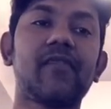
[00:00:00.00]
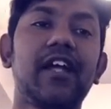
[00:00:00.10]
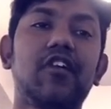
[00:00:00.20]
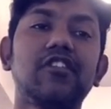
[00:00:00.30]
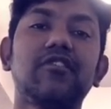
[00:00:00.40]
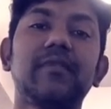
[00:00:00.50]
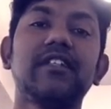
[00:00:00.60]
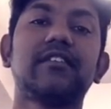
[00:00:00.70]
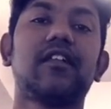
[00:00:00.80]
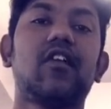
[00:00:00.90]
It also
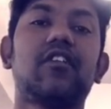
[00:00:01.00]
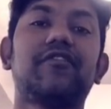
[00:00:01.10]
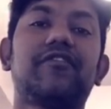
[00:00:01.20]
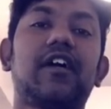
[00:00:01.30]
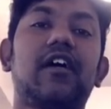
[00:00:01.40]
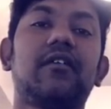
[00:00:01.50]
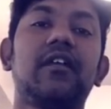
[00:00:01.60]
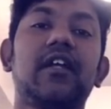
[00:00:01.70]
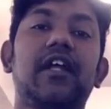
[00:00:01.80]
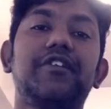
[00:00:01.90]
means that a lot of
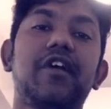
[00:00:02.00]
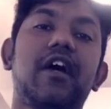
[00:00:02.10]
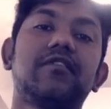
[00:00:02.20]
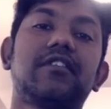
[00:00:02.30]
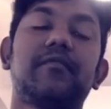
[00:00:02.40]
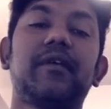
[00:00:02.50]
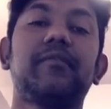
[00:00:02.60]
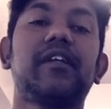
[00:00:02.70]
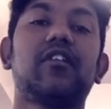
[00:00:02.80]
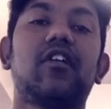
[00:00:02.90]
in your house there may
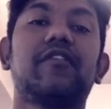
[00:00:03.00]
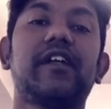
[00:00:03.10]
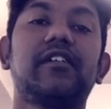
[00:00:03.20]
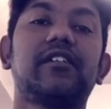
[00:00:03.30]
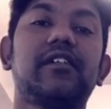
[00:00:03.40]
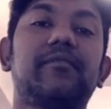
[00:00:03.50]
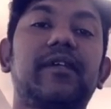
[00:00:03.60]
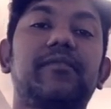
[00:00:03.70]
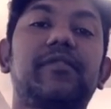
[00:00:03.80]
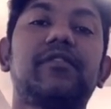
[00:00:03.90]
be a lot of elderly
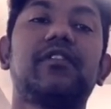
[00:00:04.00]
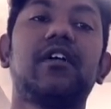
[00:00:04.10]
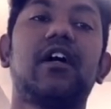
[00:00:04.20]
people.